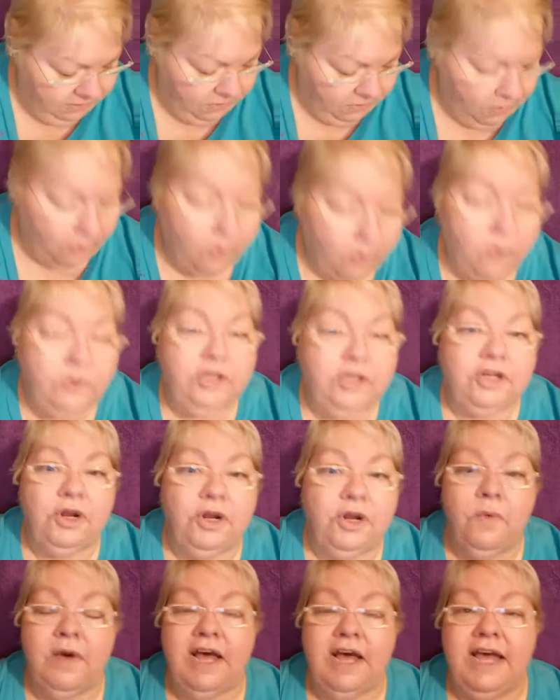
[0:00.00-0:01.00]
Oh, you
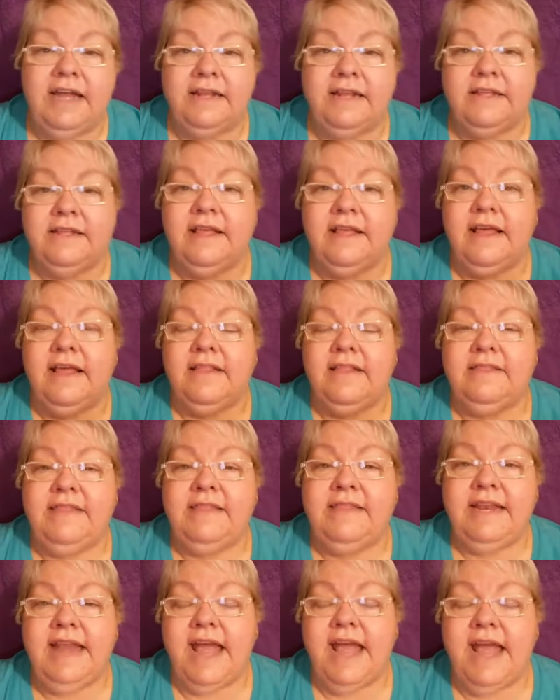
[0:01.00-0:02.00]
know what?
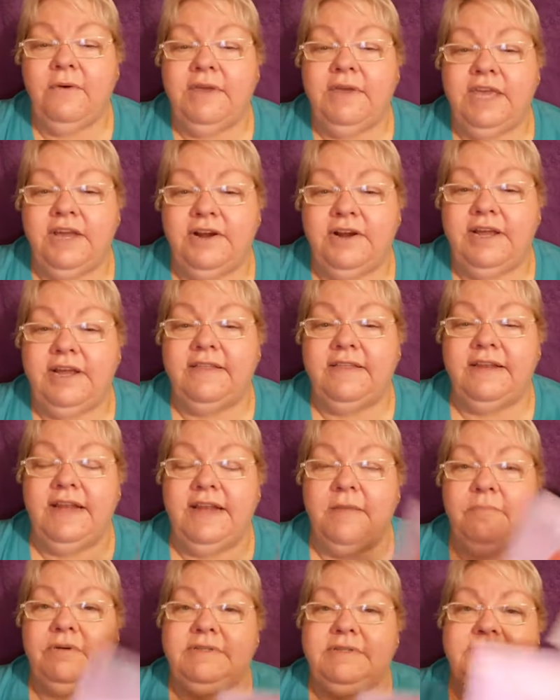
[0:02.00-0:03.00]
They now carry the number